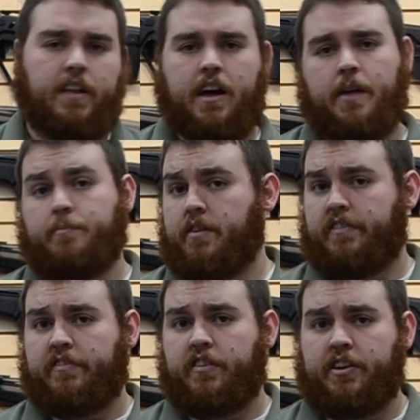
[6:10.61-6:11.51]
uh,
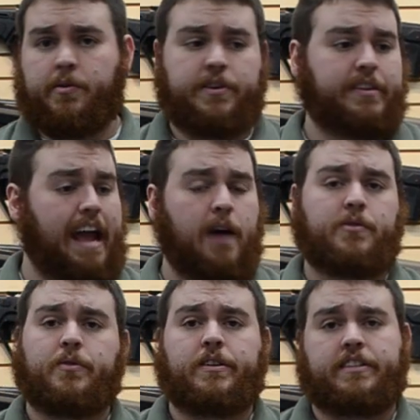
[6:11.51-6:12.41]
perfect for indoors.
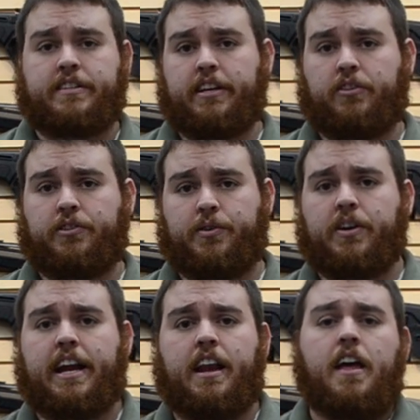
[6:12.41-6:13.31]
Outdoors, this thing will do
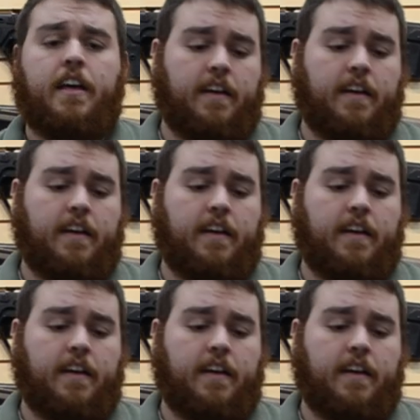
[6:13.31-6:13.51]
great.